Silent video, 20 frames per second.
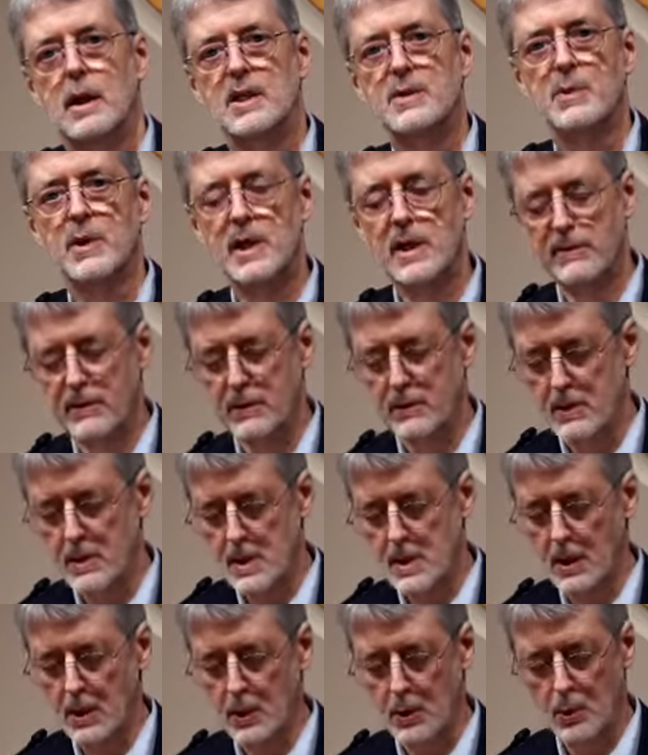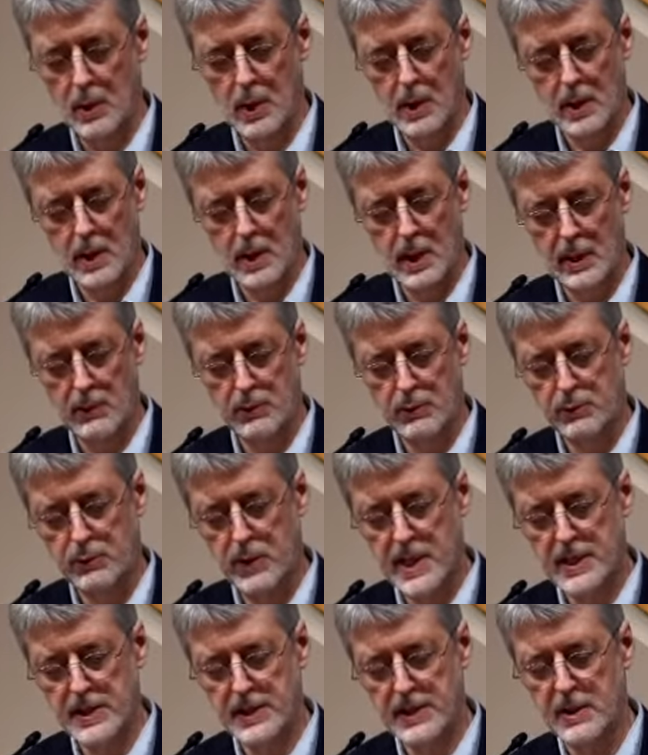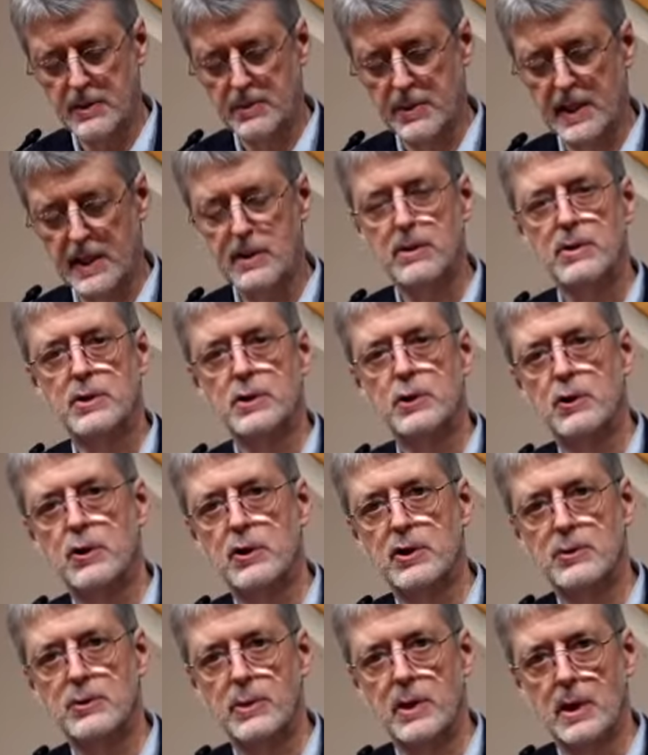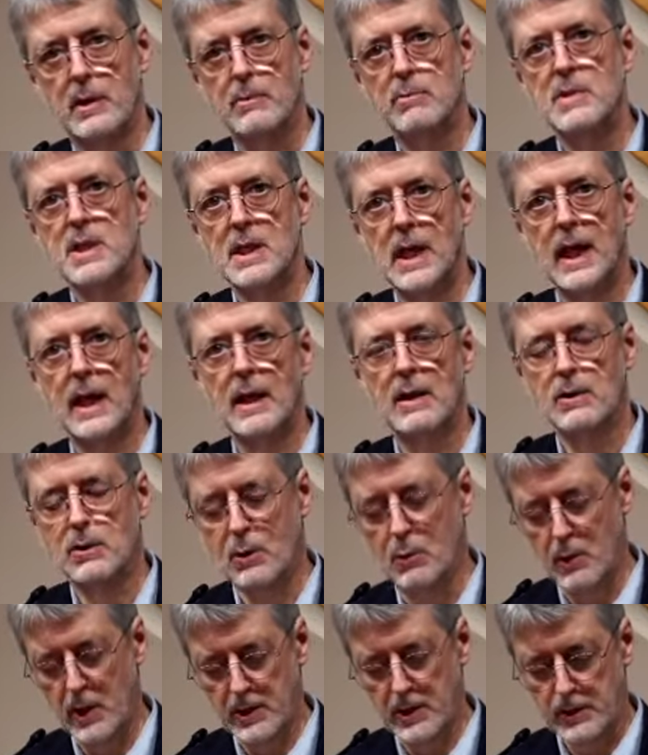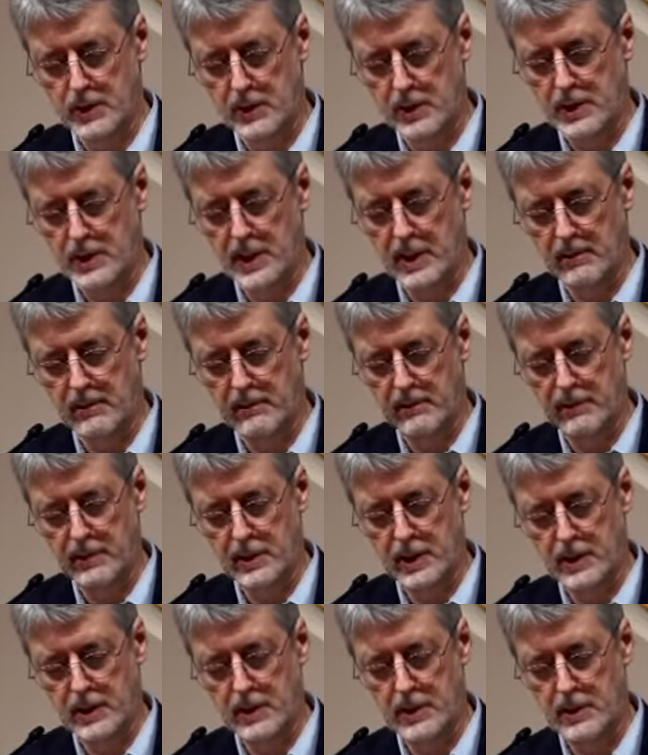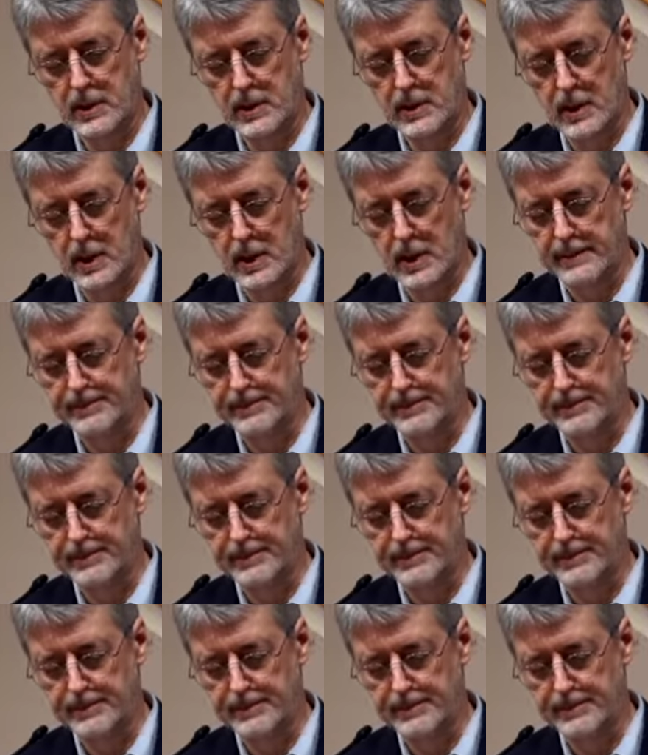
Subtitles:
As many of you know, I was raised in the Methodist Church, but began to question some of its